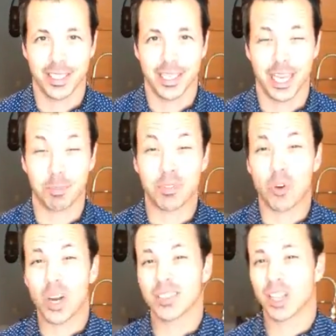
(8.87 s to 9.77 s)
And before
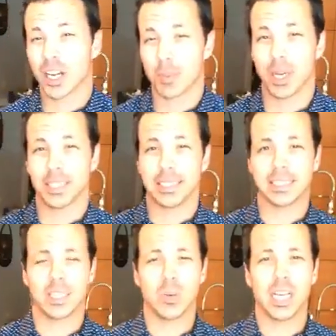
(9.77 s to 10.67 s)
I talk about this,
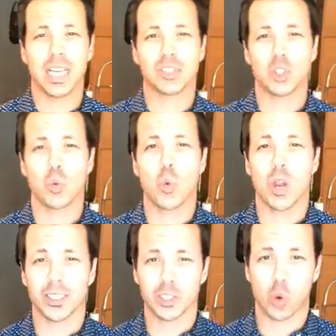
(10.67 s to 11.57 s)
I want to ask you
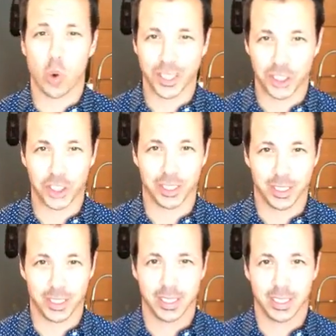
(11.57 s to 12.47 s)
one question.
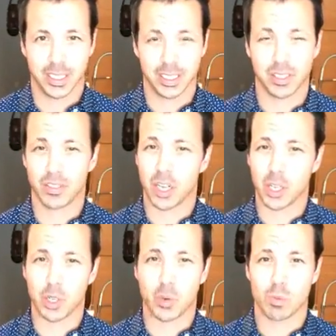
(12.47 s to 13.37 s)
It's a very
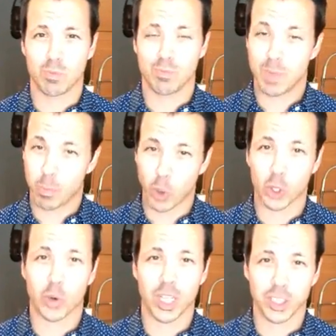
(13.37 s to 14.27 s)
important
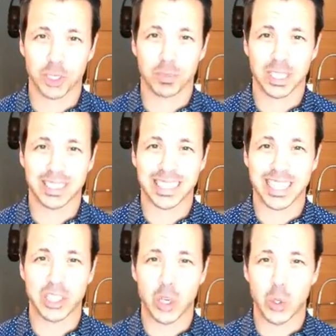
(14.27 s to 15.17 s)
question because I
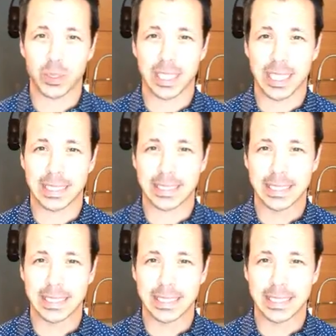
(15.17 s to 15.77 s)
know that